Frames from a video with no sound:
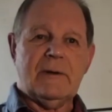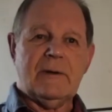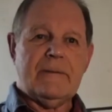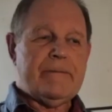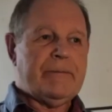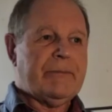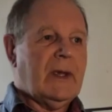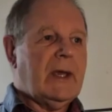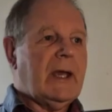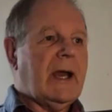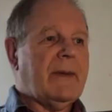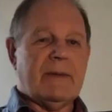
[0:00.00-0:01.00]
And I'm
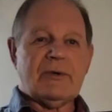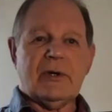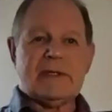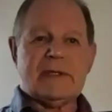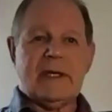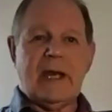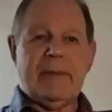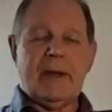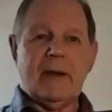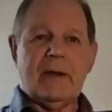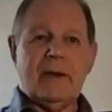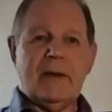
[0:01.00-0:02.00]
sure it's ended up in a
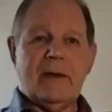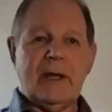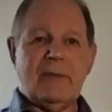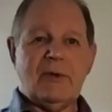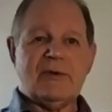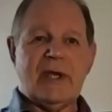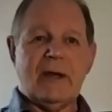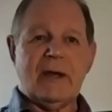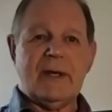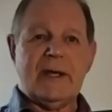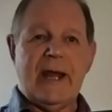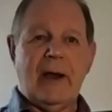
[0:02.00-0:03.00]
museum
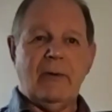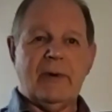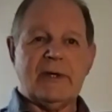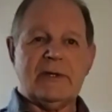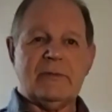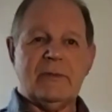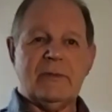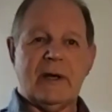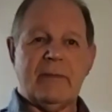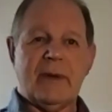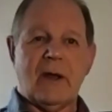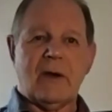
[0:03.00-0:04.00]
now, which is where it
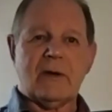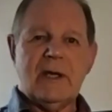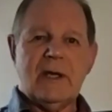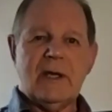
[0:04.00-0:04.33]
belongs.